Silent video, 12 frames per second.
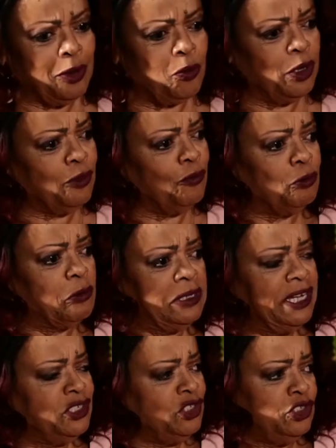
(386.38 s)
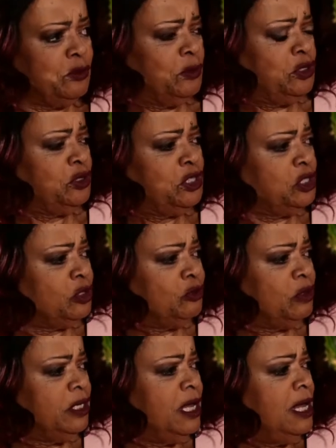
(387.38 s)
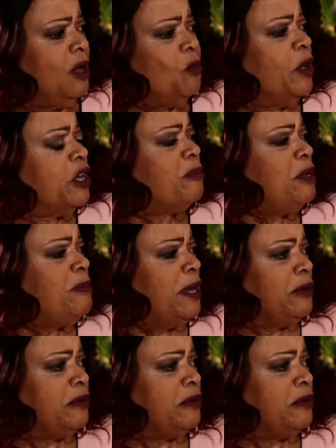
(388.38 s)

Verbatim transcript: wonderful relationship with your children. Mm-hmm. What could be better